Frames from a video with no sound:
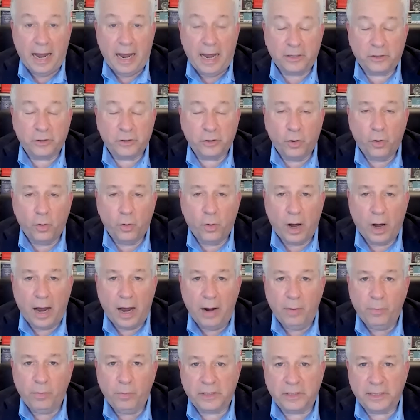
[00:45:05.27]
So I
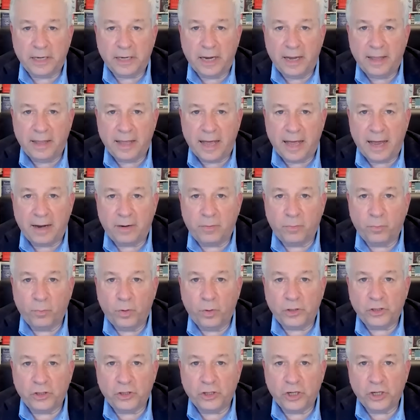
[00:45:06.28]
would say that
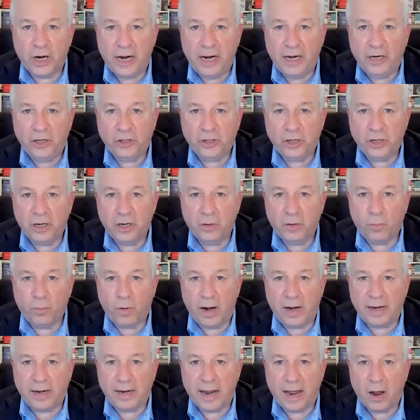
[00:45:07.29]
what's changing
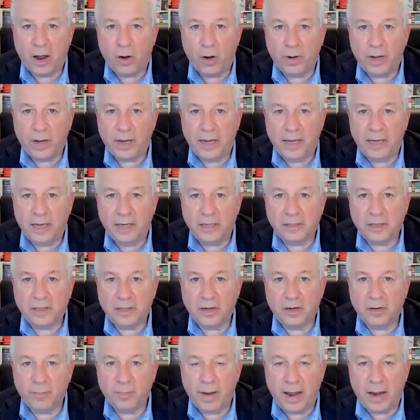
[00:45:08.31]
right now is the
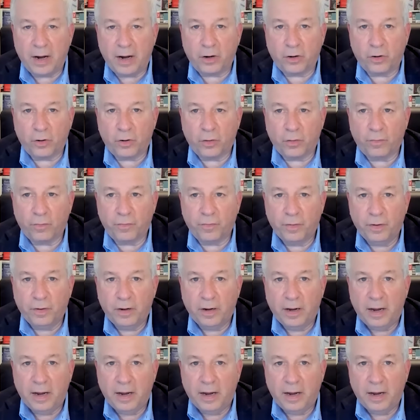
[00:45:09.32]
demand curve.